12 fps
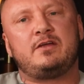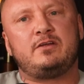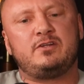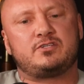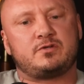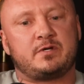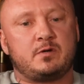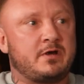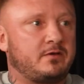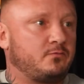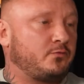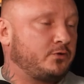So we go
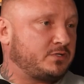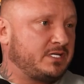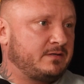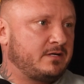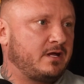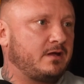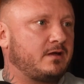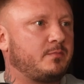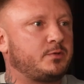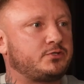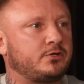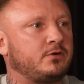out routine
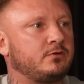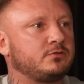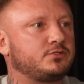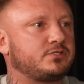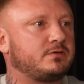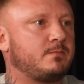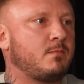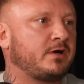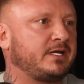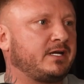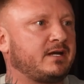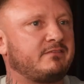patrols
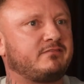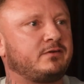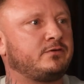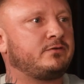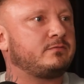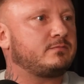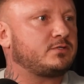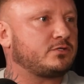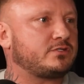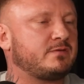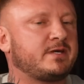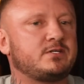morning and afternoon
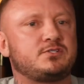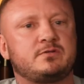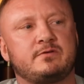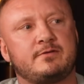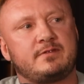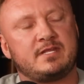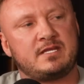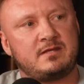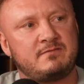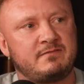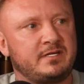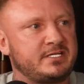just to make sure the
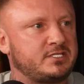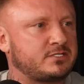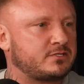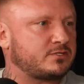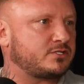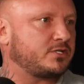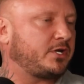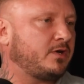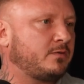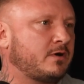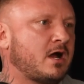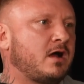villages are
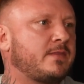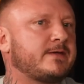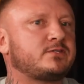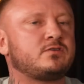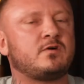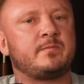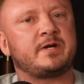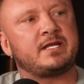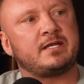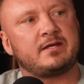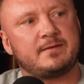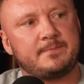secure, there's
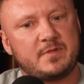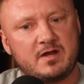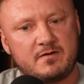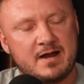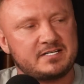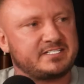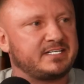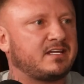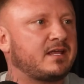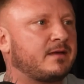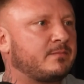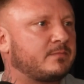nobody harassing
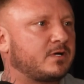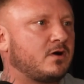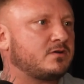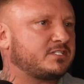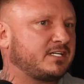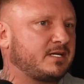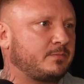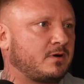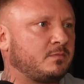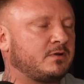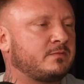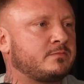them, causing any
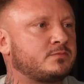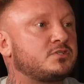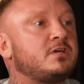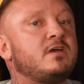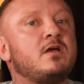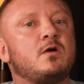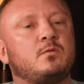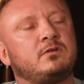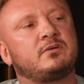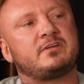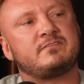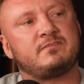problems. We're
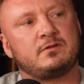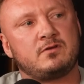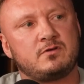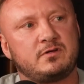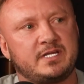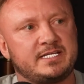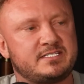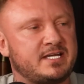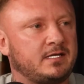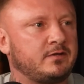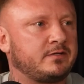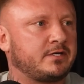looking for local
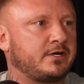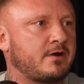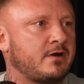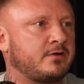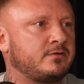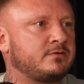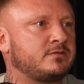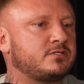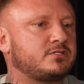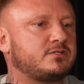intel on the ground,